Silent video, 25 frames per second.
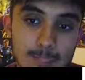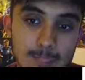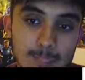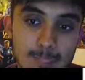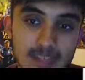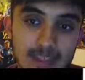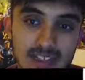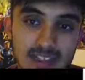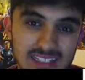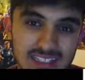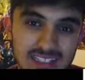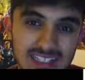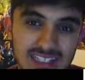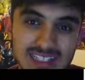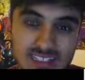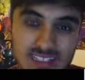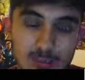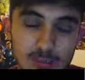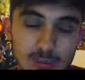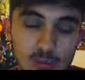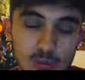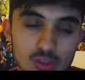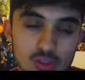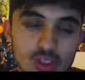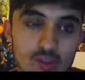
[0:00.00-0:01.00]
and some
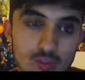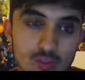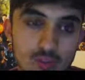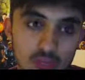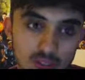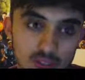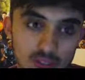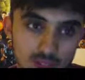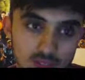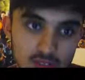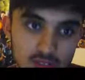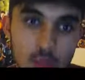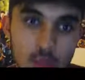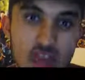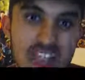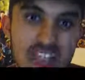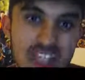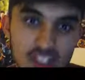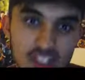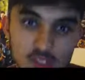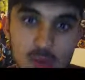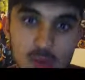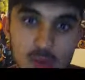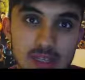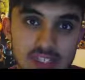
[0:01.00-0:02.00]
points, but the way
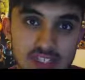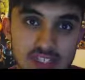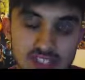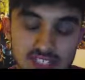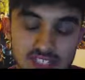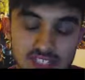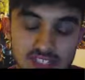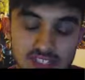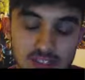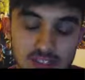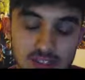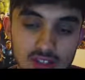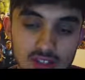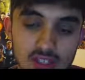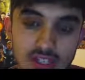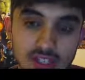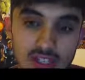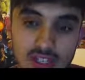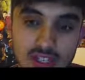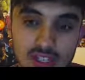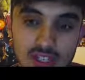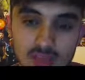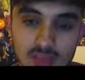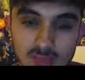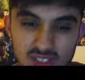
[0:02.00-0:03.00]
they do it is decent.
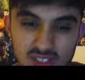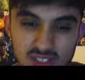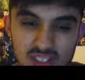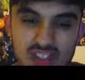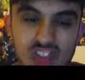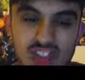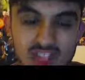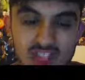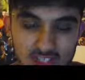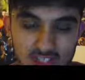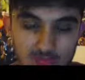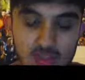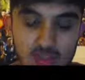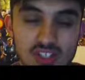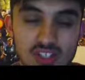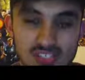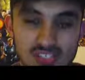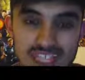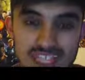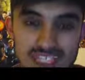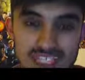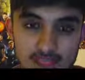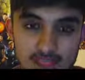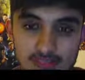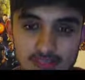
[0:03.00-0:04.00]
And it's just sometimes it
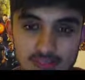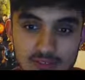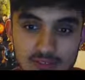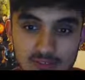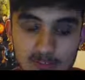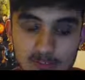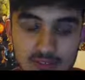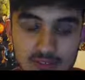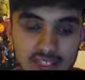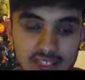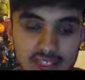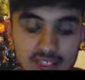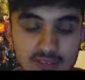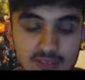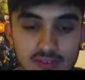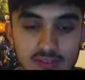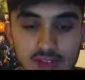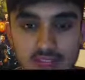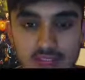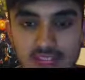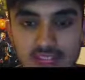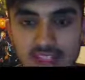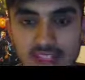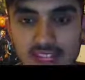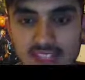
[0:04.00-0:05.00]
gets a bit repetitive
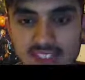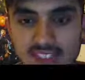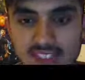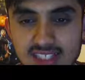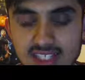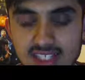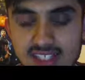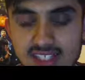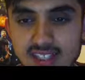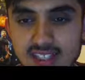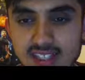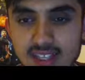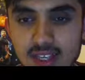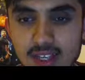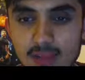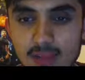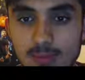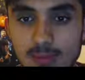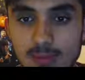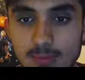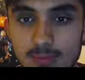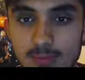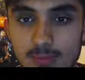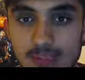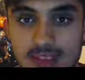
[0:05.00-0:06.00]
in that sense.
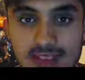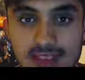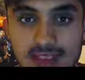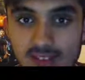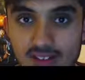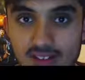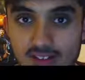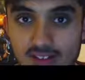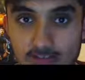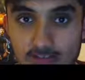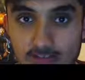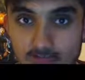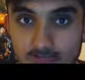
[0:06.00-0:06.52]
But Mera,